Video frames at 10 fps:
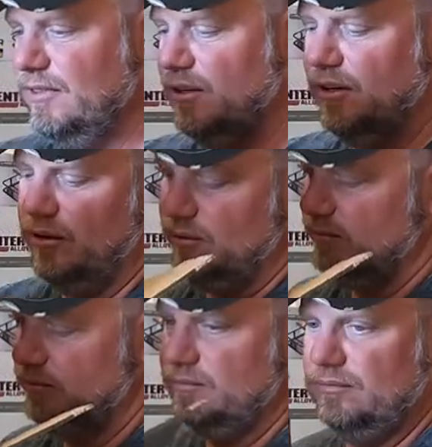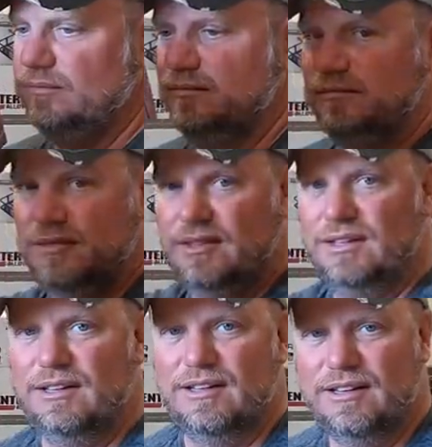There you go.
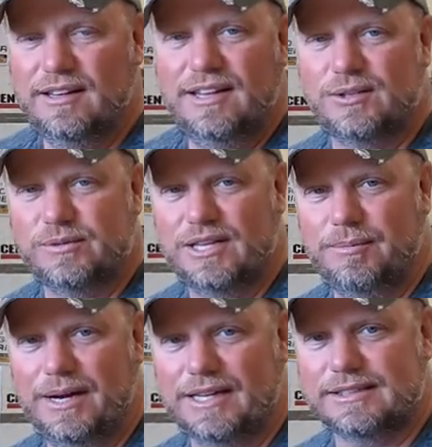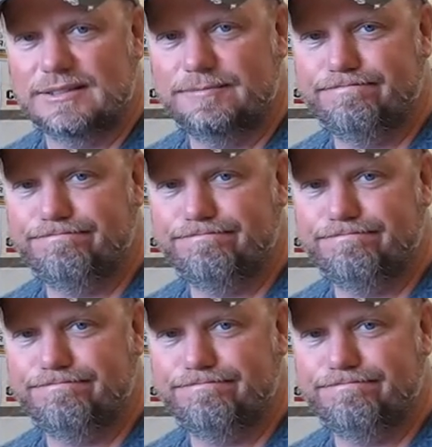It's in the box.